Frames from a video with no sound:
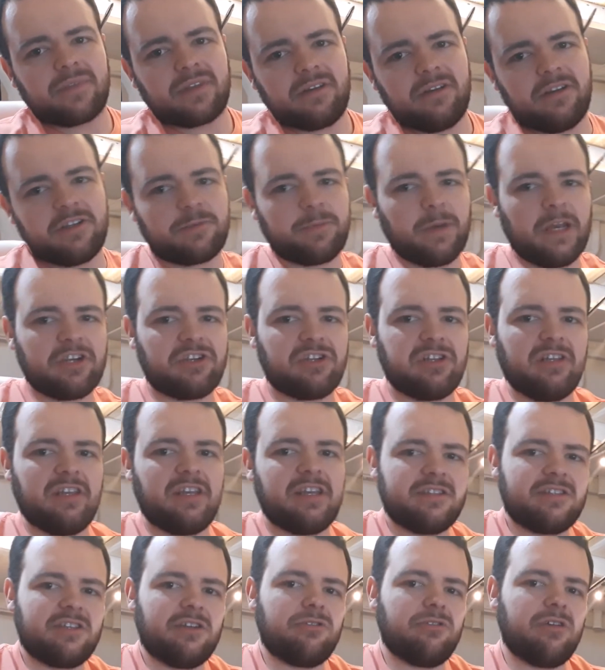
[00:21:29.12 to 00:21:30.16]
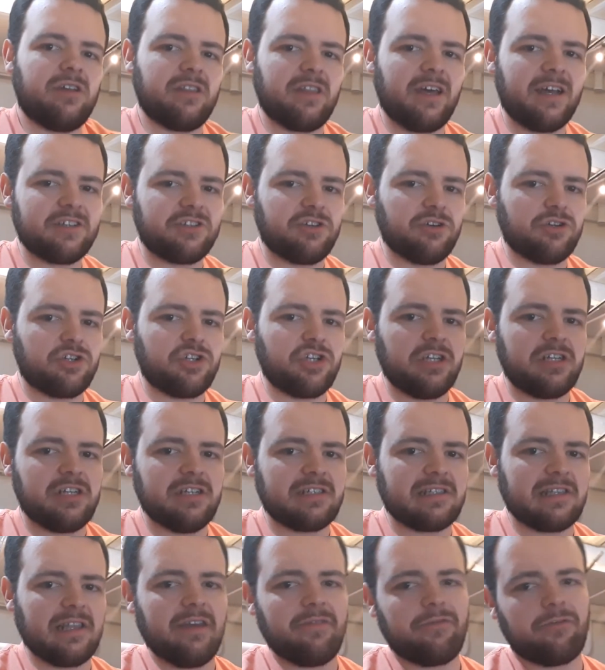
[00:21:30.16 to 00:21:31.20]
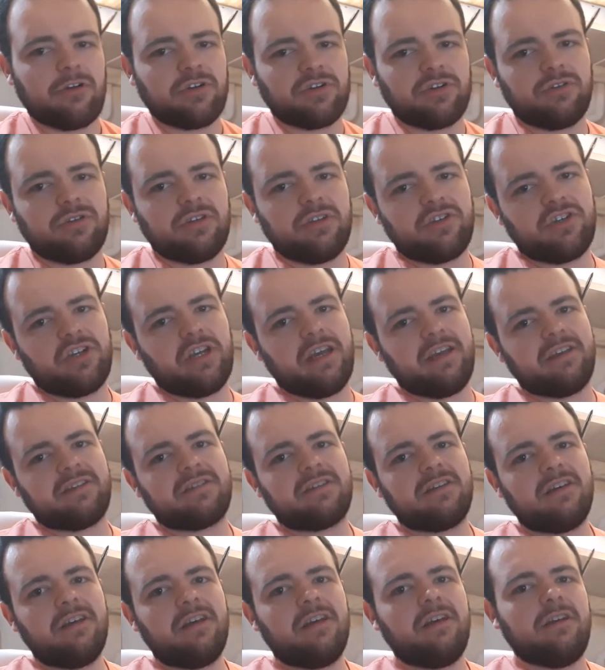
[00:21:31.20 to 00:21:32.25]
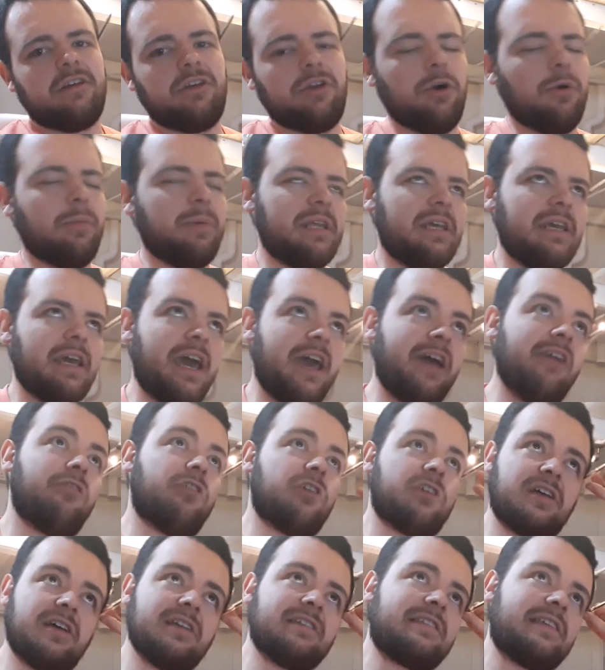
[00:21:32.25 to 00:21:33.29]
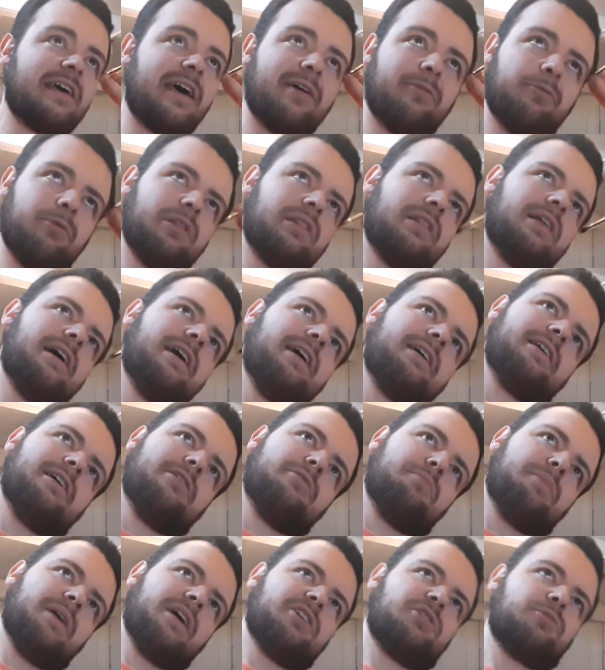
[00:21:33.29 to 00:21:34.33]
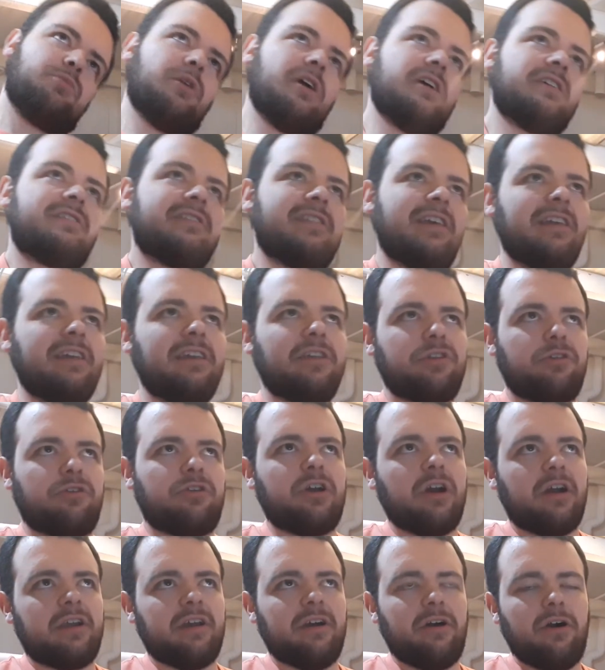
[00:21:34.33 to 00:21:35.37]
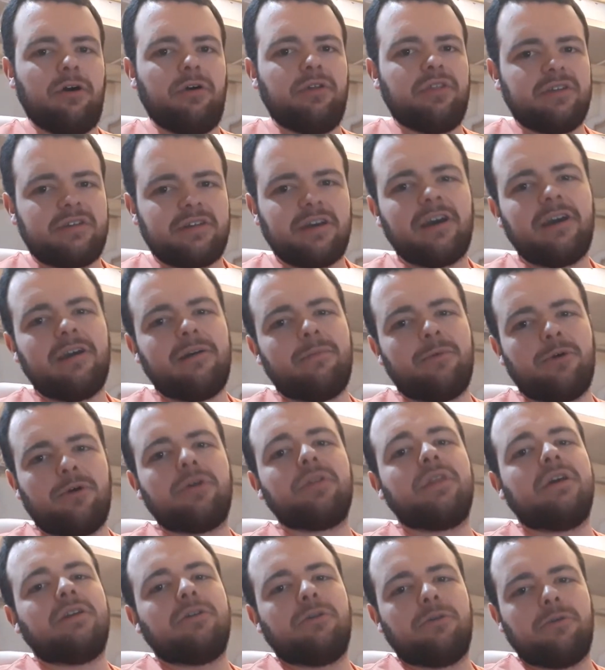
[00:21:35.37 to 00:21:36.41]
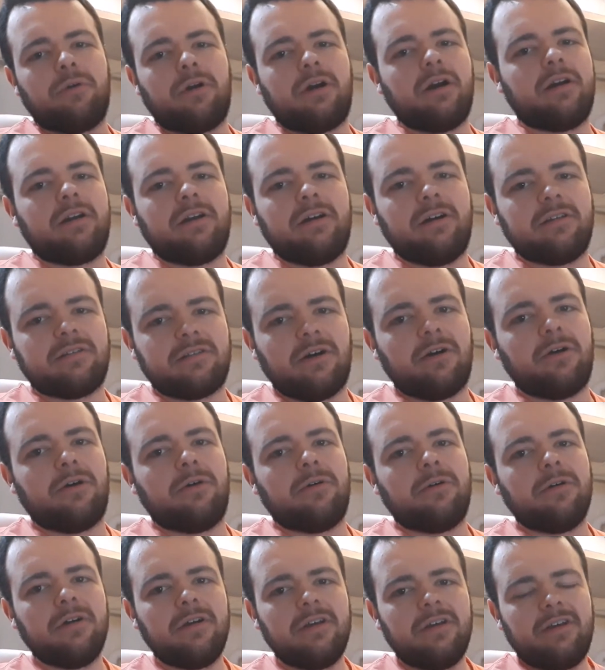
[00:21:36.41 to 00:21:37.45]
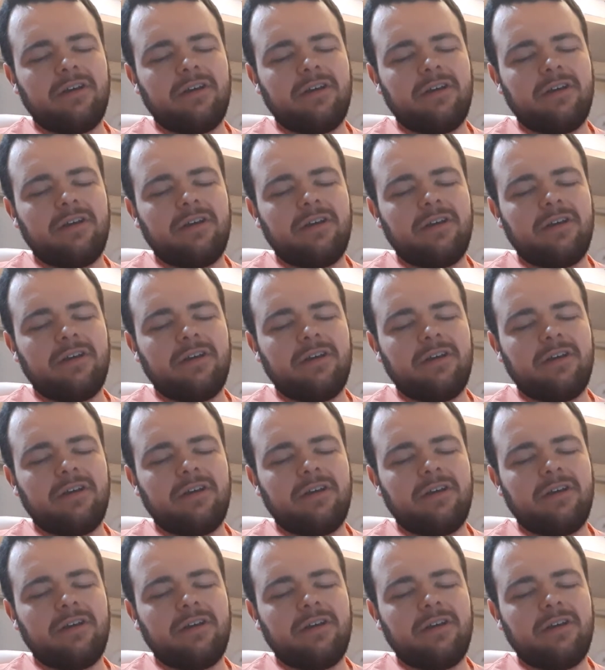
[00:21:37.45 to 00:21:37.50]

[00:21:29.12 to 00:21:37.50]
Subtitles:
especially considering that's your shittest leverage on the chest. Nobody ever does that with lying down bench press. They either cut it all the time or they don't cut it at all.